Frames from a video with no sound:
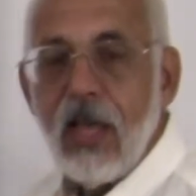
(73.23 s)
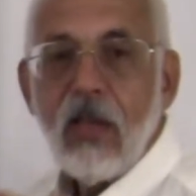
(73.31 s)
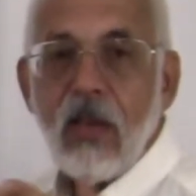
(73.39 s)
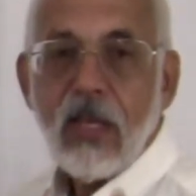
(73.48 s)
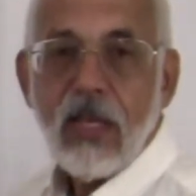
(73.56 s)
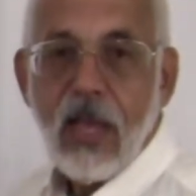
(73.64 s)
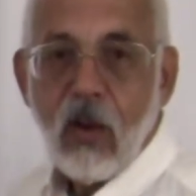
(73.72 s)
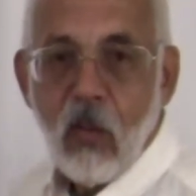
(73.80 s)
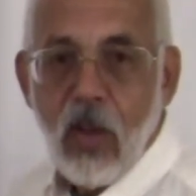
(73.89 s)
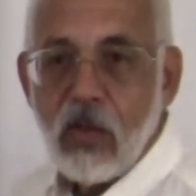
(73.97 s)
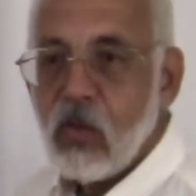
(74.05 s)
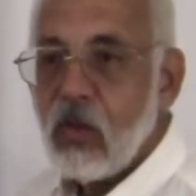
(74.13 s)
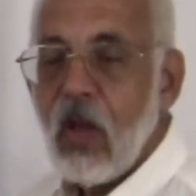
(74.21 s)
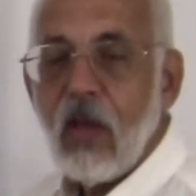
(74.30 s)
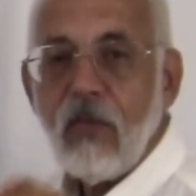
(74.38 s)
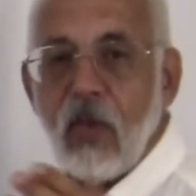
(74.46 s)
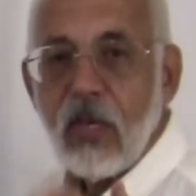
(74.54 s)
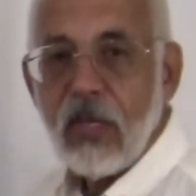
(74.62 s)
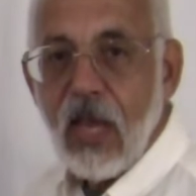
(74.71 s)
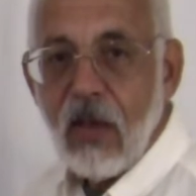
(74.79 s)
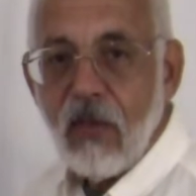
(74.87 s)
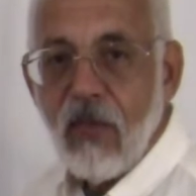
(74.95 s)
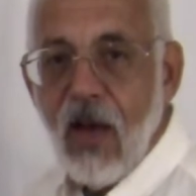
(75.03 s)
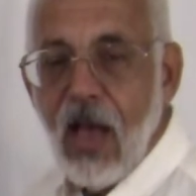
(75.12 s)
You can take a razor knife, you can take a
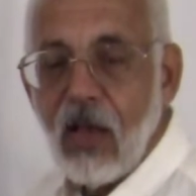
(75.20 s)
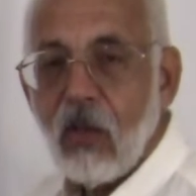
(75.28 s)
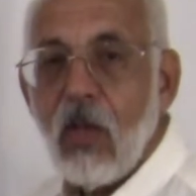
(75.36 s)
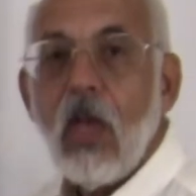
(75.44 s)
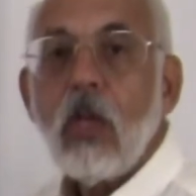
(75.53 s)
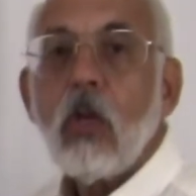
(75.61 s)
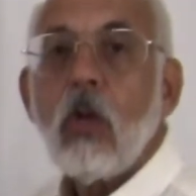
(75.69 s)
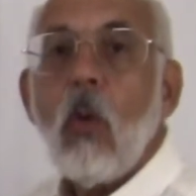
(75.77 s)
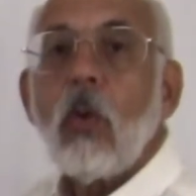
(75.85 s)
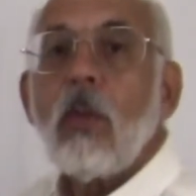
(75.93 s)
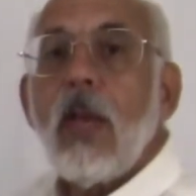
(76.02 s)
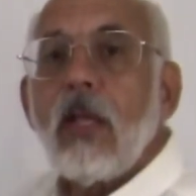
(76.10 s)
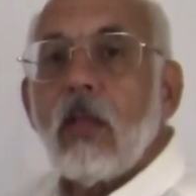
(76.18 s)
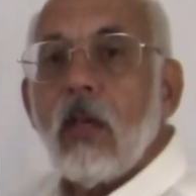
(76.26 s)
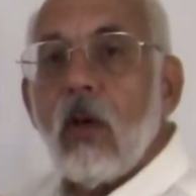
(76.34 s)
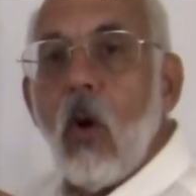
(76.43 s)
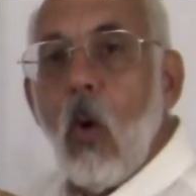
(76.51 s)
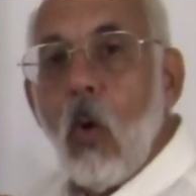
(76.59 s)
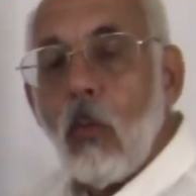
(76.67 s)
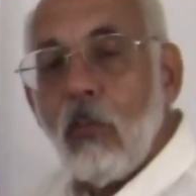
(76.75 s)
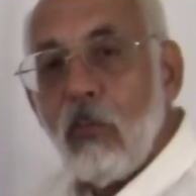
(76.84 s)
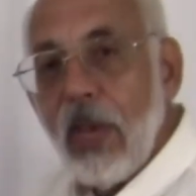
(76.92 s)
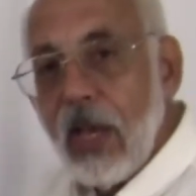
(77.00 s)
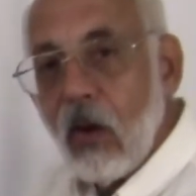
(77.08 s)
file. You don't want to make the hole
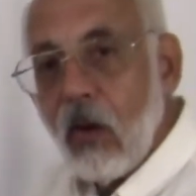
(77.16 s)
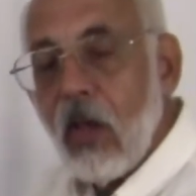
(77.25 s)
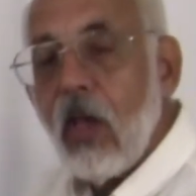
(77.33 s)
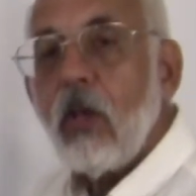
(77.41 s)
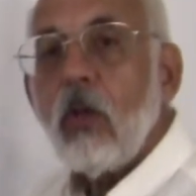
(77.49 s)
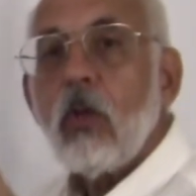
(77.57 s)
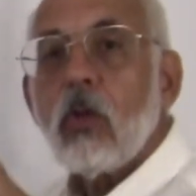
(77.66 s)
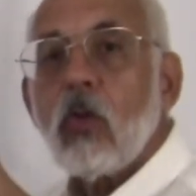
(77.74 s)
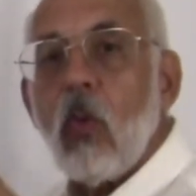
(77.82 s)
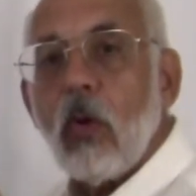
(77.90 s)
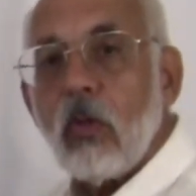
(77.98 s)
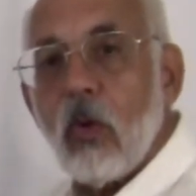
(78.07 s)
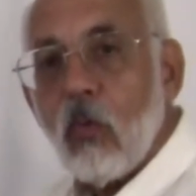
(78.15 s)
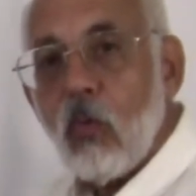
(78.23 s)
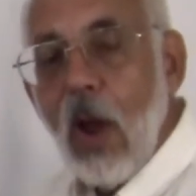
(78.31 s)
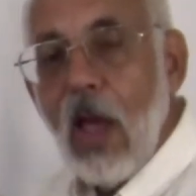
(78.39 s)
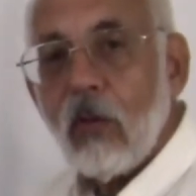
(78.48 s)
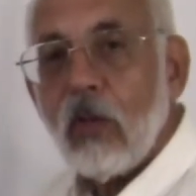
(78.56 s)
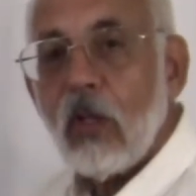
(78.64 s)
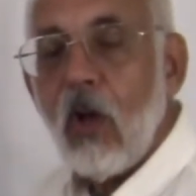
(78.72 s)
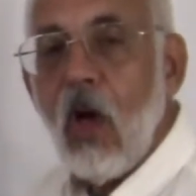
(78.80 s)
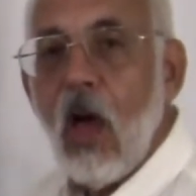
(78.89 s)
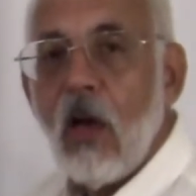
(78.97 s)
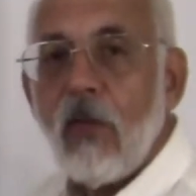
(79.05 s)
bigger. You just want to round it
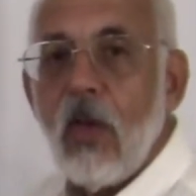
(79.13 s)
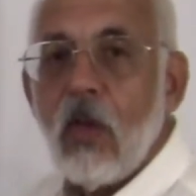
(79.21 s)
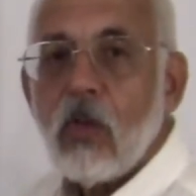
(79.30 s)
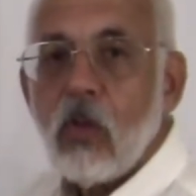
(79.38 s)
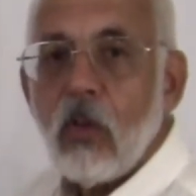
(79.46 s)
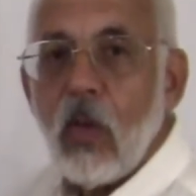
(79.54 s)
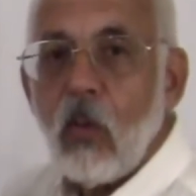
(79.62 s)
off so that